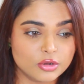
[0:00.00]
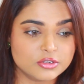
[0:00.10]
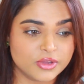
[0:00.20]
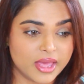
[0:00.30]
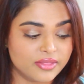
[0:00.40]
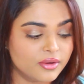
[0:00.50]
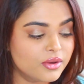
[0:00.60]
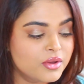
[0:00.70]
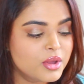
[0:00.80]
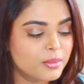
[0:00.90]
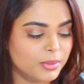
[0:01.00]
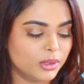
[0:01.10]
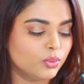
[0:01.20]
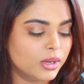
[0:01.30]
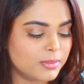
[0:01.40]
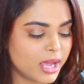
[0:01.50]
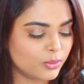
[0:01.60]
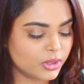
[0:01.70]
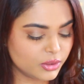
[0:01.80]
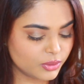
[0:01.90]
all together, but one by
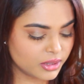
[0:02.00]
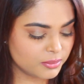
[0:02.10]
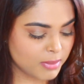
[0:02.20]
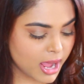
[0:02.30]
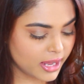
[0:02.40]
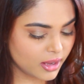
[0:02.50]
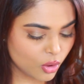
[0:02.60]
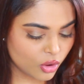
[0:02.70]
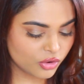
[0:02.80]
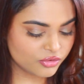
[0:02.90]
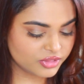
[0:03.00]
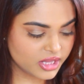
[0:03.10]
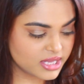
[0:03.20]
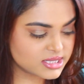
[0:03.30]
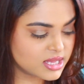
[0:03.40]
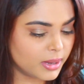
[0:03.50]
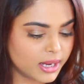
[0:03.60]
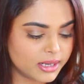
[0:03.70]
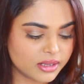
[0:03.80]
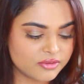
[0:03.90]
one you can buy all of these.
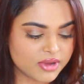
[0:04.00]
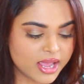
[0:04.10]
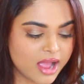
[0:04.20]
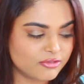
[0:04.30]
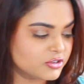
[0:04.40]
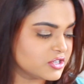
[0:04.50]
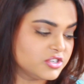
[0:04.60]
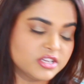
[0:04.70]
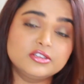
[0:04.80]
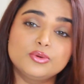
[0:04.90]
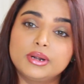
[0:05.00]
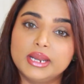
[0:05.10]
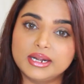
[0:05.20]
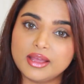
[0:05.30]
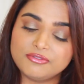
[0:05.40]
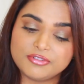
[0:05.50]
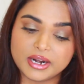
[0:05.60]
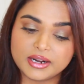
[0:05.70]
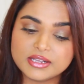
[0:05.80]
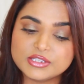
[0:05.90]
But if I have to suggest you a daytime
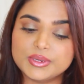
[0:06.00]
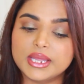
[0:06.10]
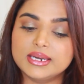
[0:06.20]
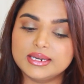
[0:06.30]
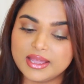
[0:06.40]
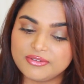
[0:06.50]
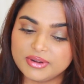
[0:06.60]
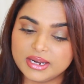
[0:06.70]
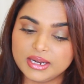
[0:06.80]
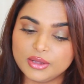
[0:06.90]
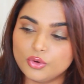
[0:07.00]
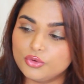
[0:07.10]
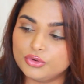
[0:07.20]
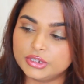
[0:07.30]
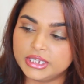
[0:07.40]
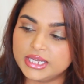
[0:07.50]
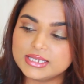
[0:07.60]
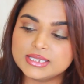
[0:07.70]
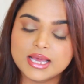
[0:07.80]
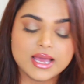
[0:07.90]
fragrance, you can definitely go for
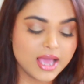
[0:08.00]
this,